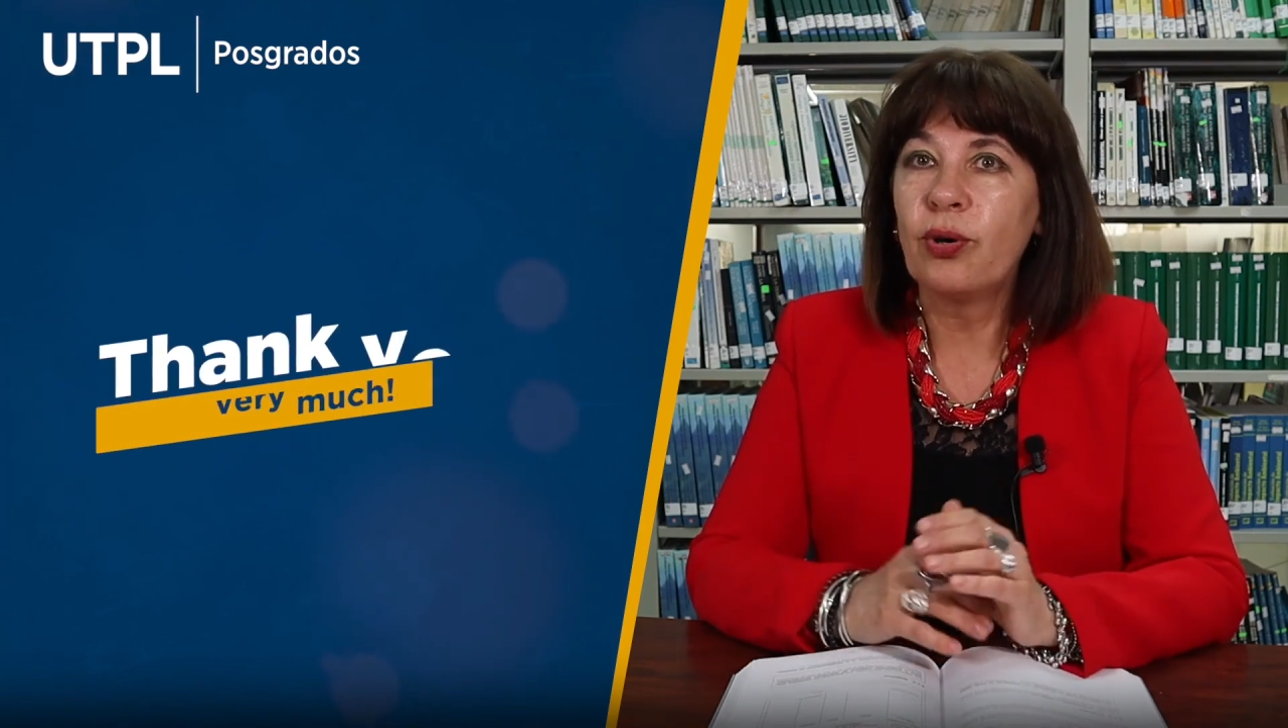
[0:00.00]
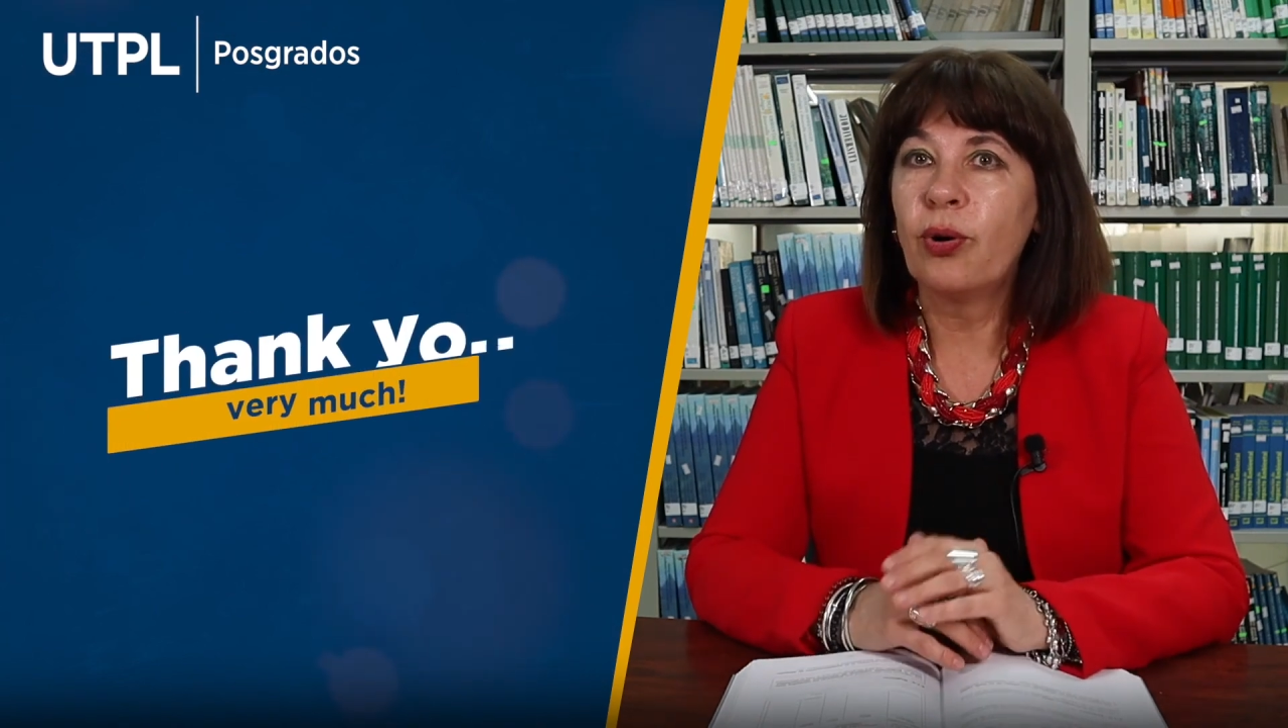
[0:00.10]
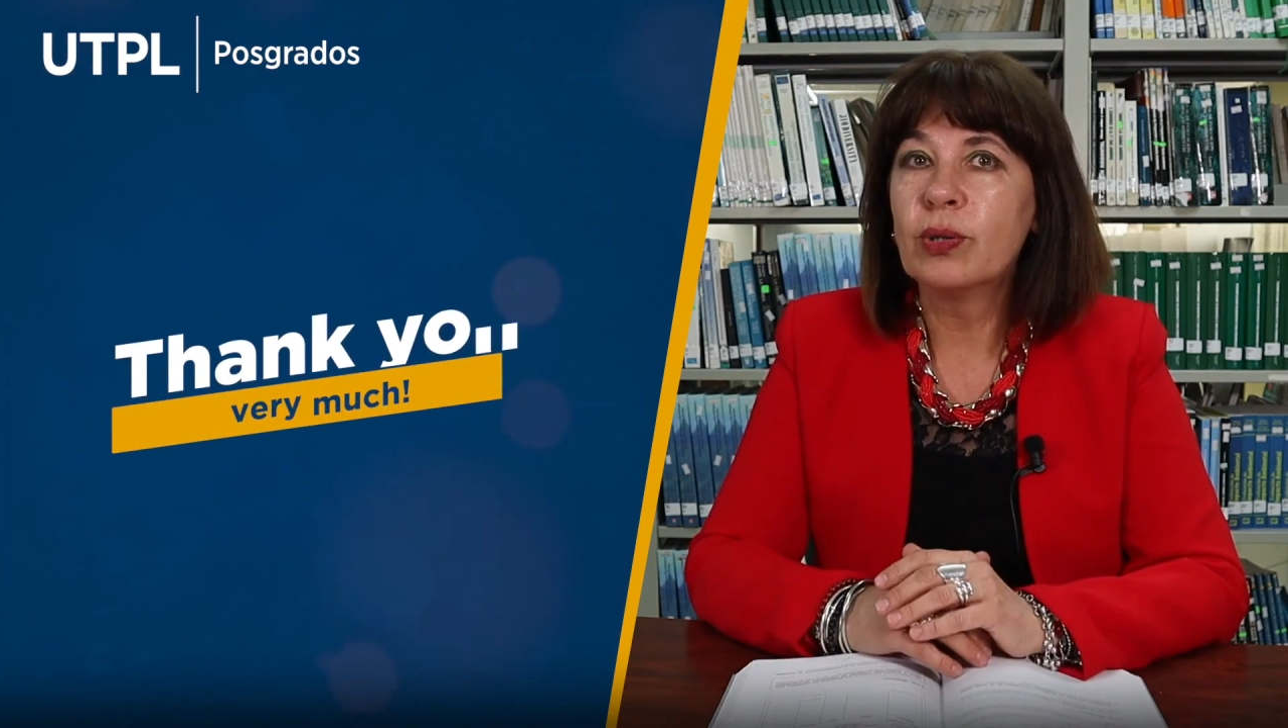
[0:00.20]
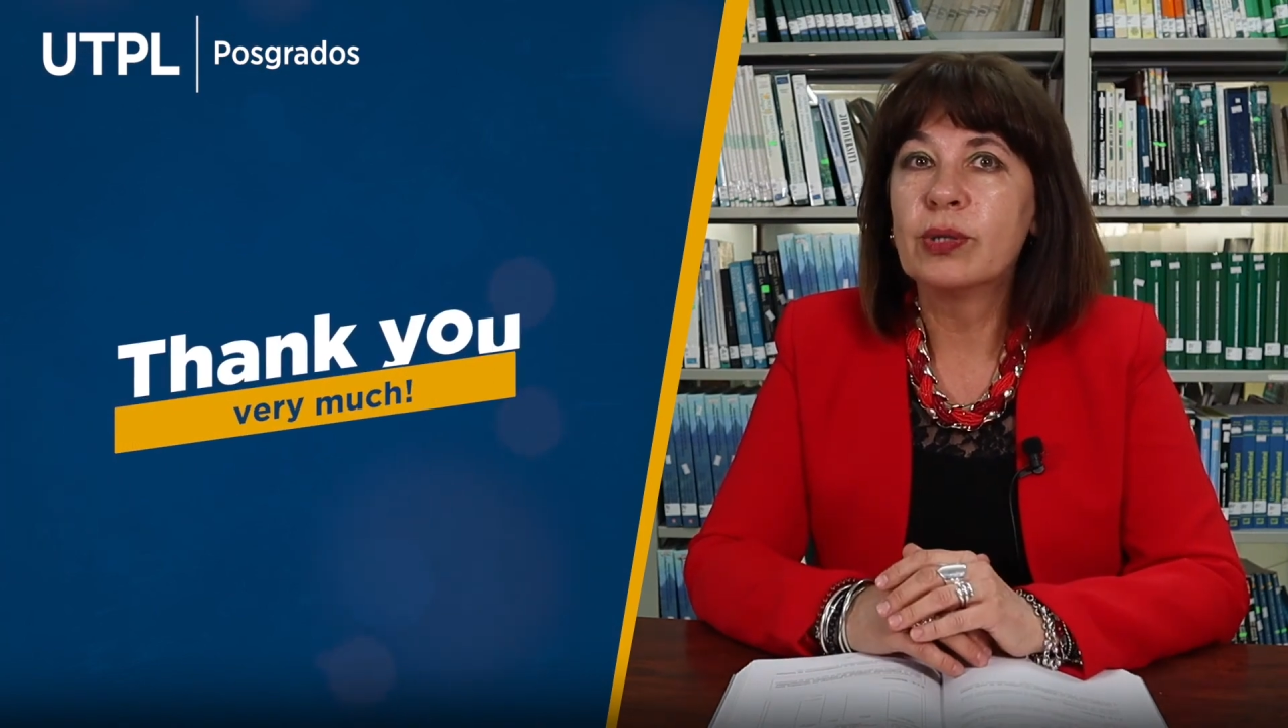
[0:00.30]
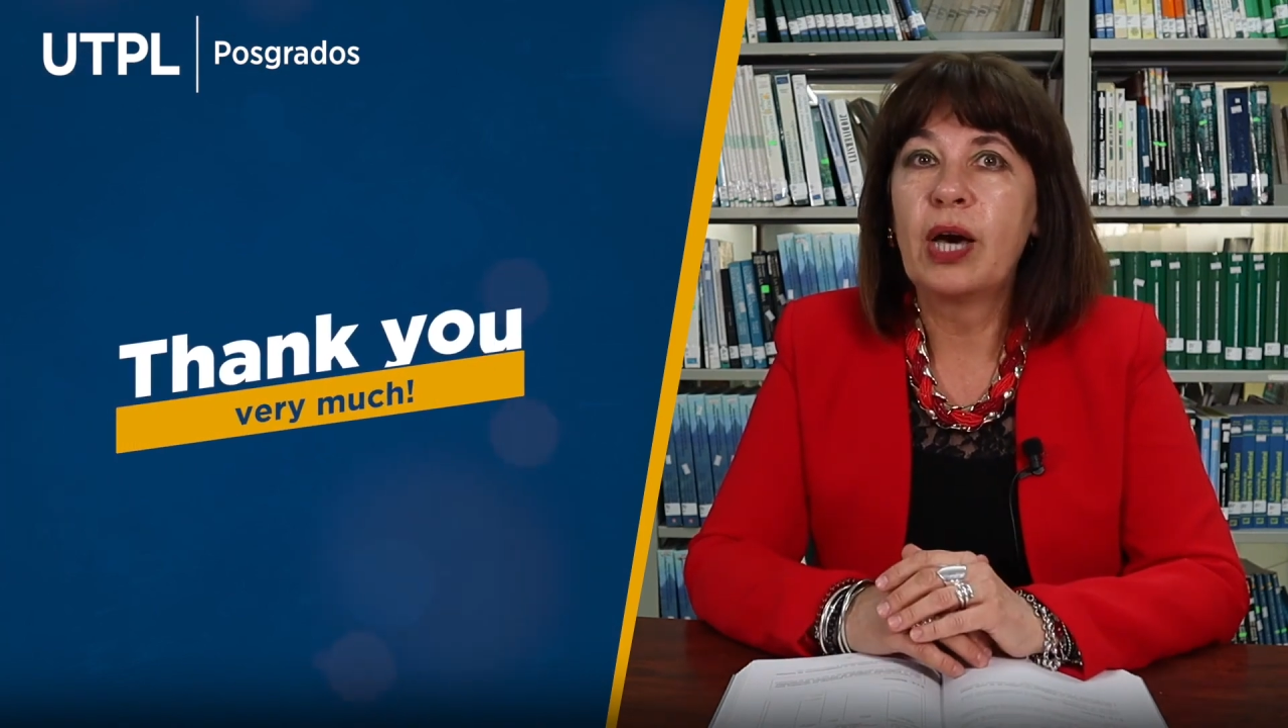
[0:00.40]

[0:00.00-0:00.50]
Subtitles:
you all.